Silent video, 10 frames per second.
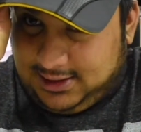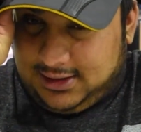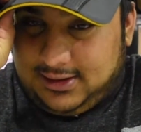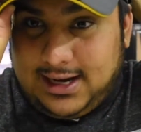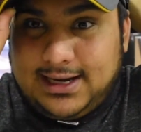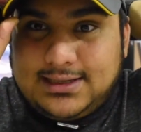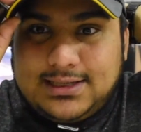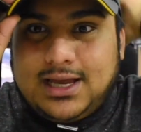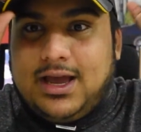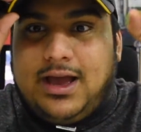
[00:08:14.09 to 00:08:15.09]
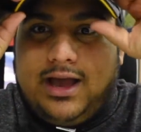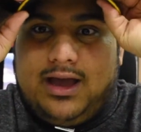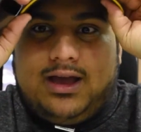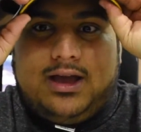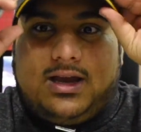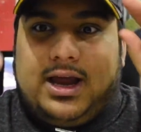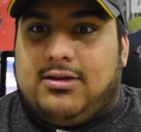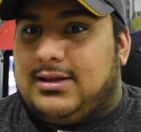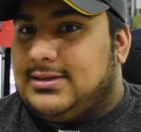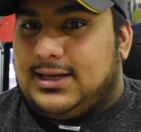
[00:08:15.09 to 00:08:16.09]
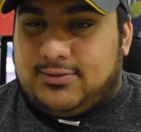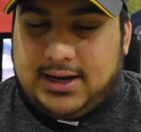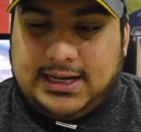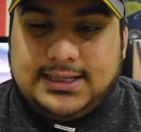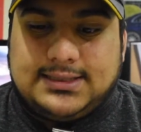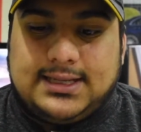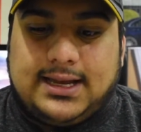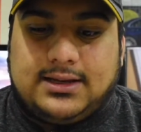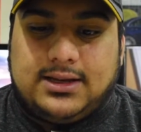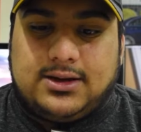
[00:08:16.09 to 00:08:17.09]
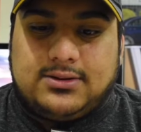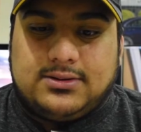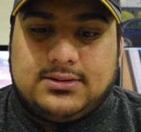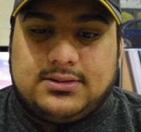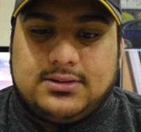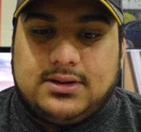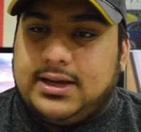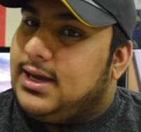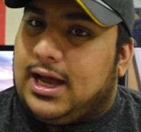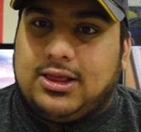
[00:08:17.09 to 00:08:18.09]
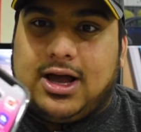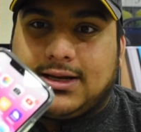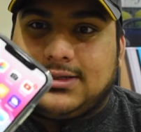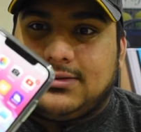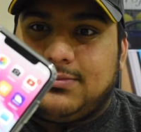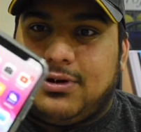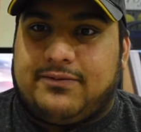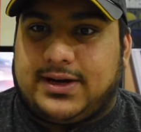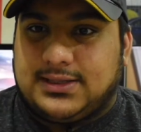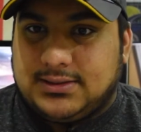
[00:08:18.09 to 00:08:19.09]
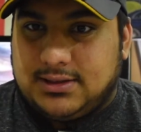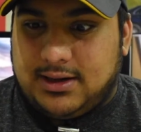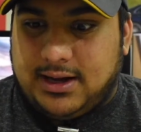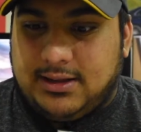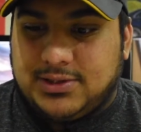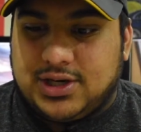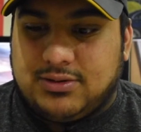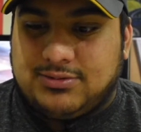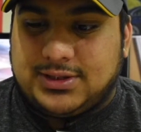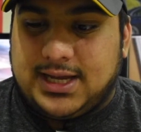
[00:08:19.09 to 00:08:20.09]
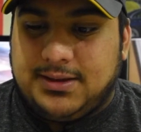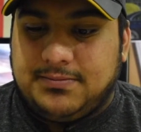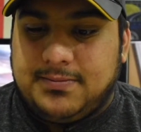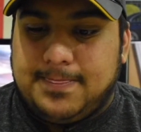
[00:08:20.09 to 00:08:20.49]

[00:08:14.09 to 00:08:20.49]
All right. Now let's see. Ready, set, go. Unlocked. Perfect. All right, let me try one more time.